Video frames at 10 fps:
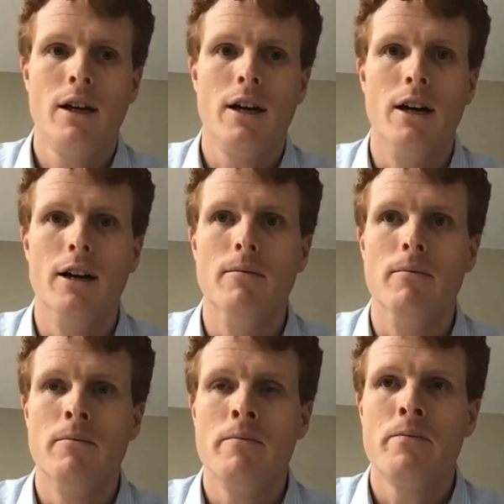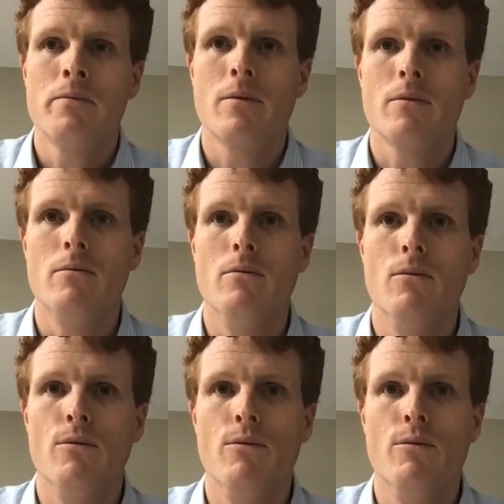
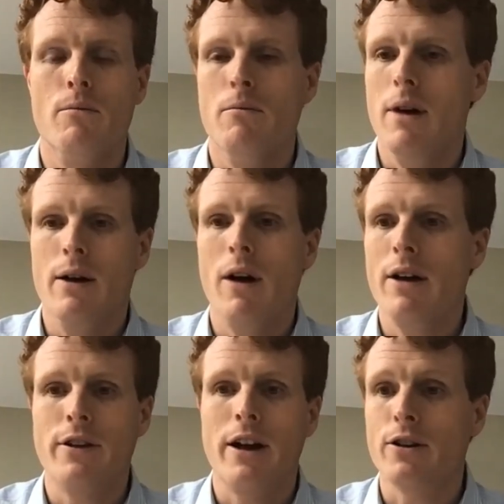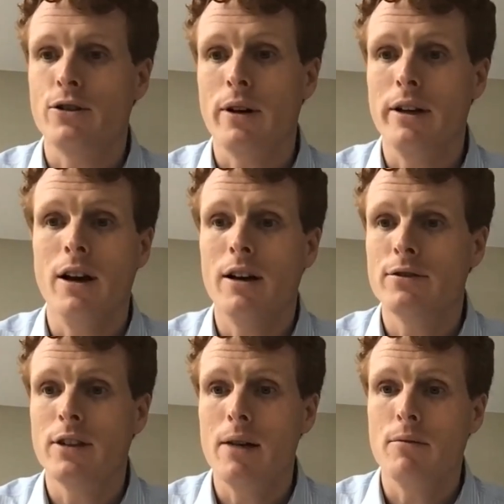My wife and I are trading
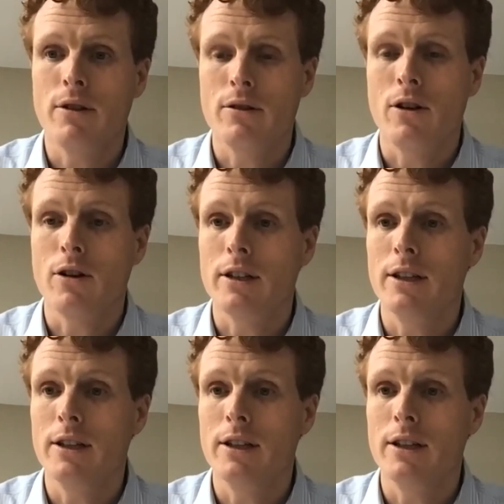off time with our